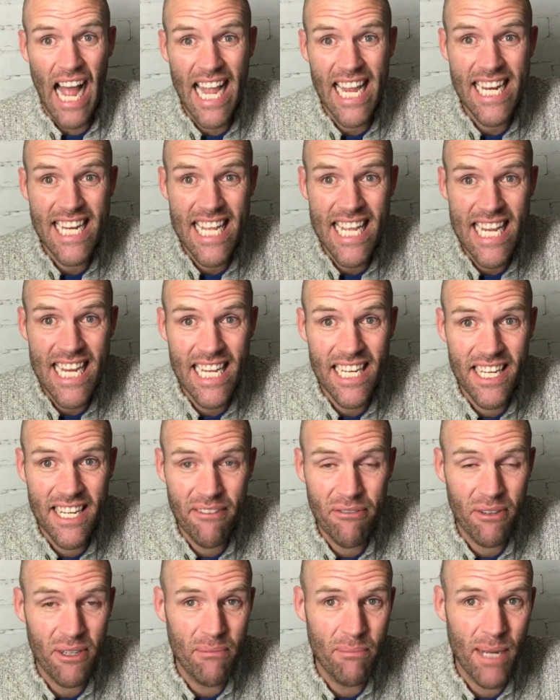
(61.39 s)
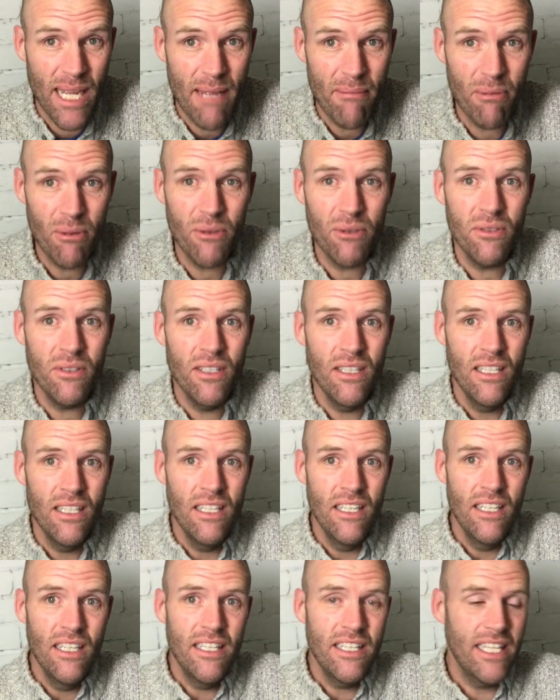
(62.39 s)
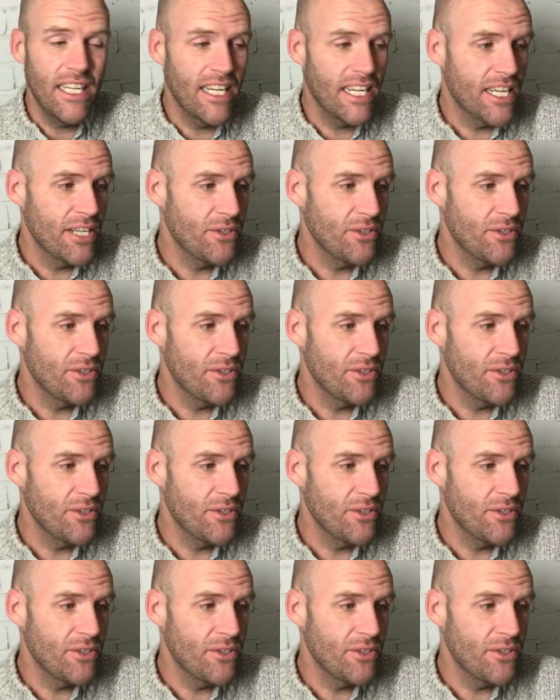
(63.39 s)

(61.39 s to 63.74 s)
80 different people that have